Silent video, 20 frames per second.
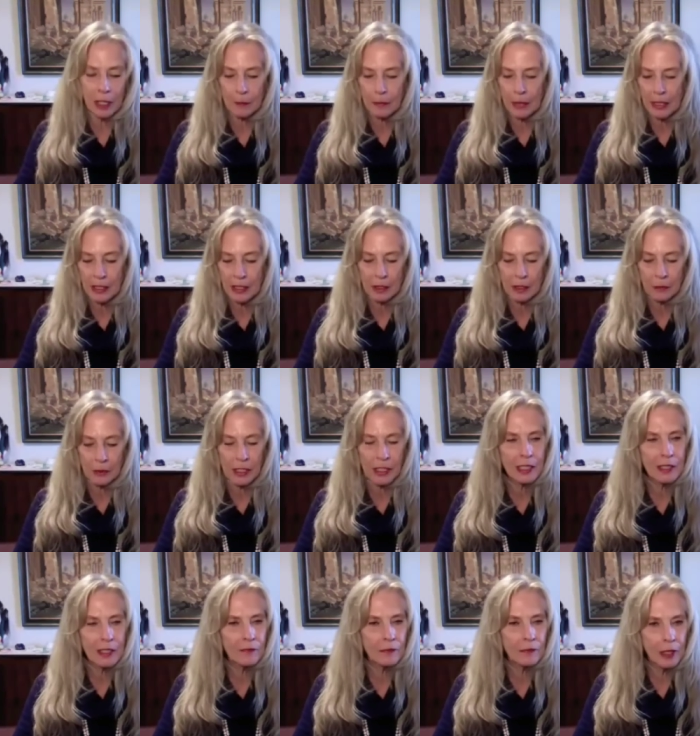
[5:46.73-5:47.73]
That means to
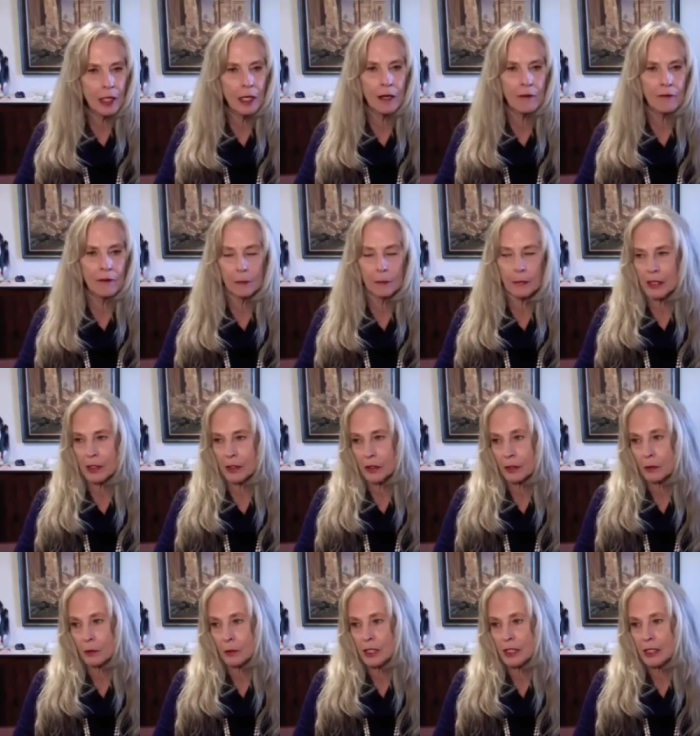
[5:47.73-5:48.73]
receive love. It means
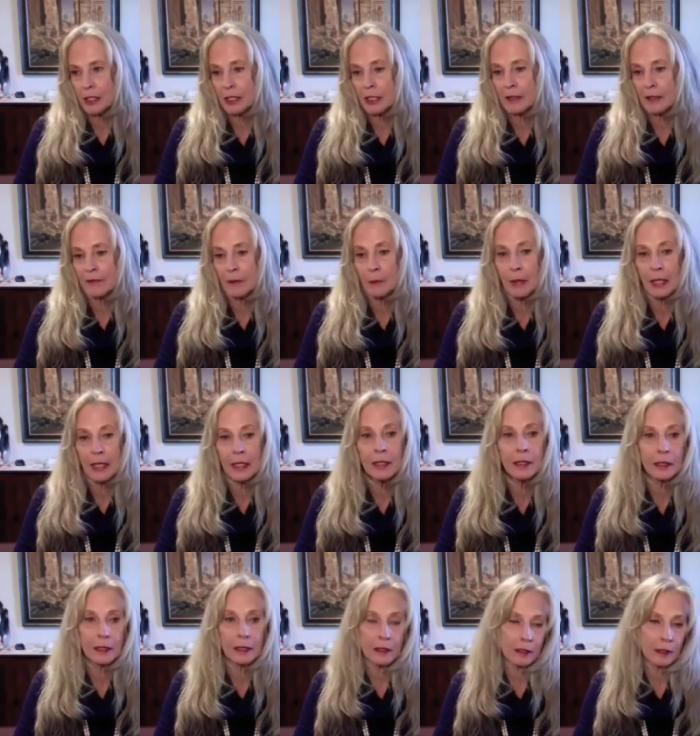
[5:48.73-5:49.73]
to receive
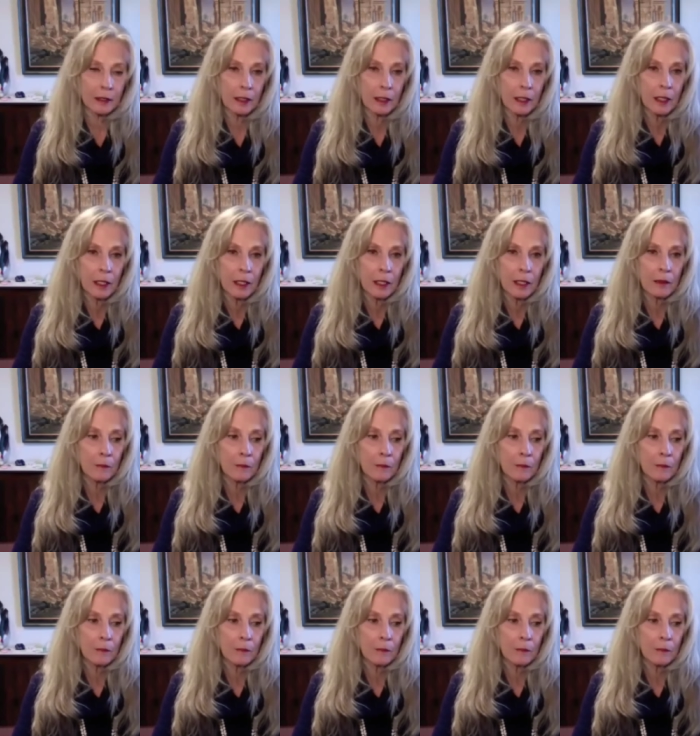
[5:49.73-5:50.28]
abundance,